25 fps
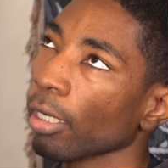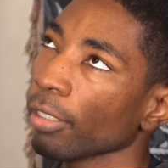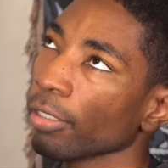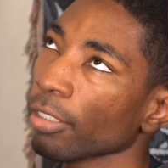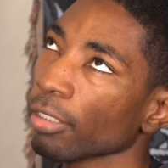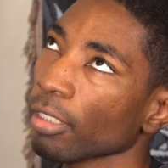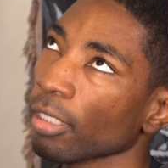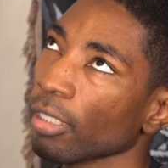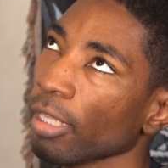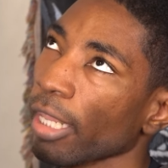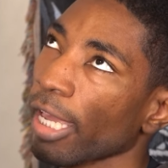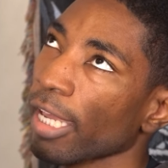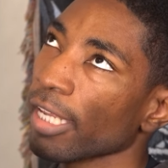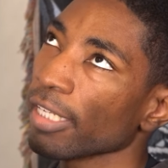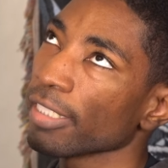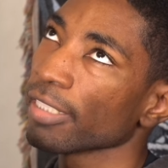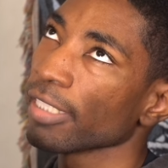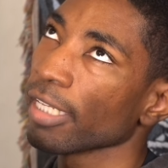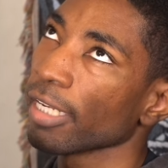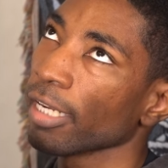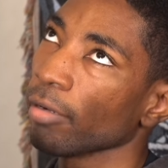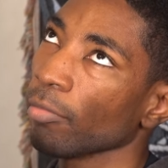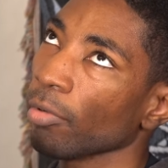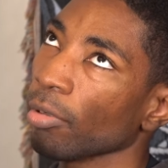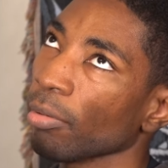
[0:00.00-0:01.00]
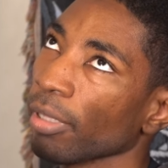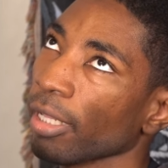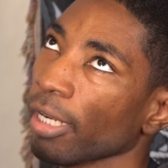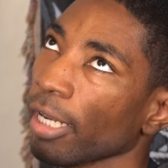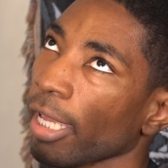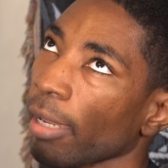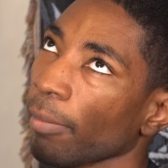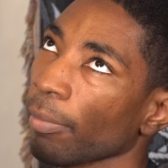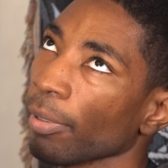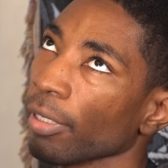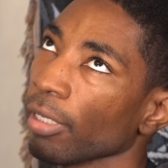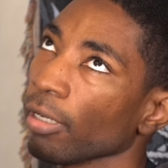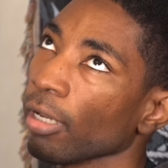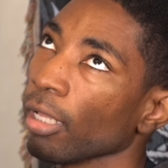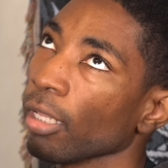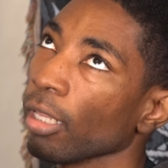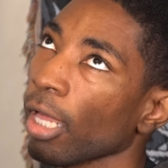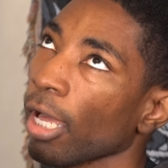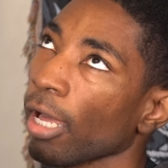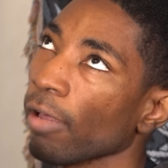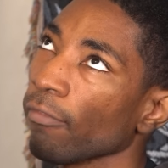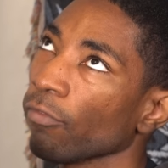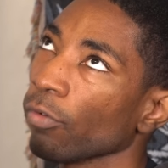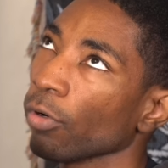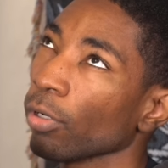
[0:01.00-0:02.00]
I think the last set I remember that happening a
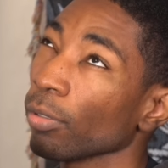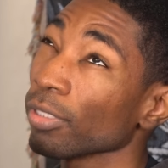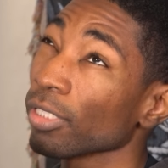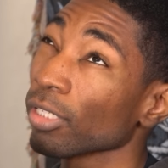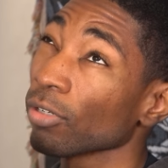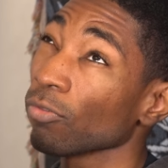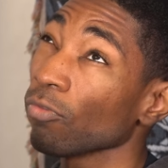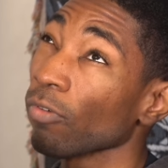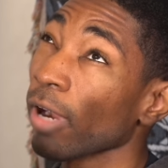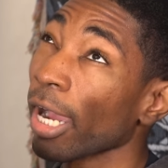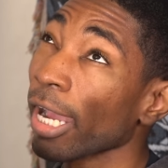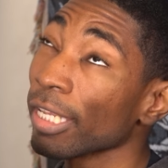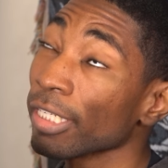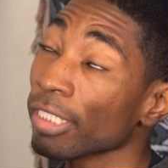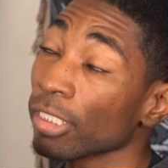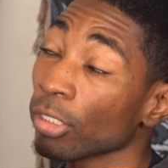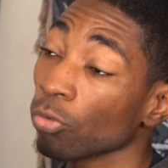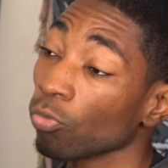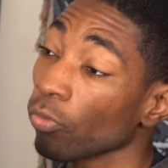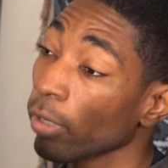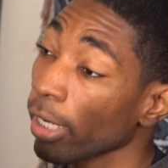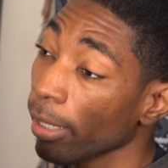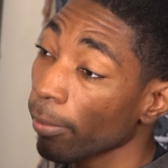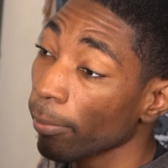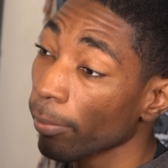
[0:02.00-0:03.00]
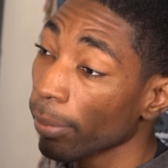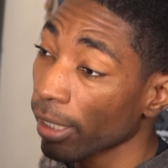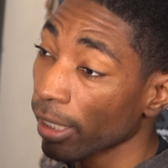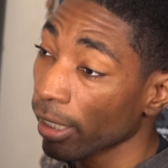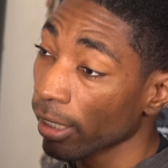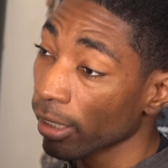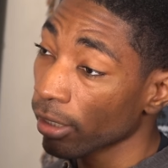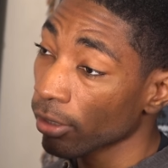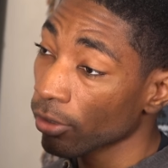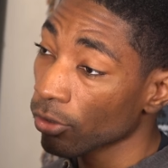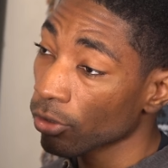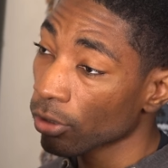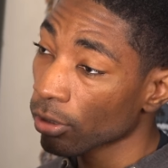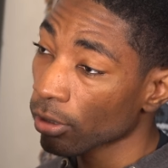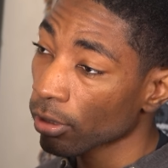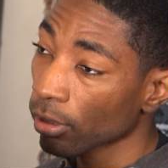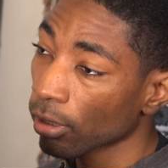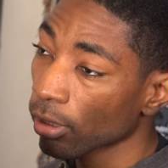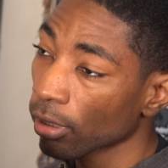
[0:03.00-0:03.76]
lot for was like Rising Rampage.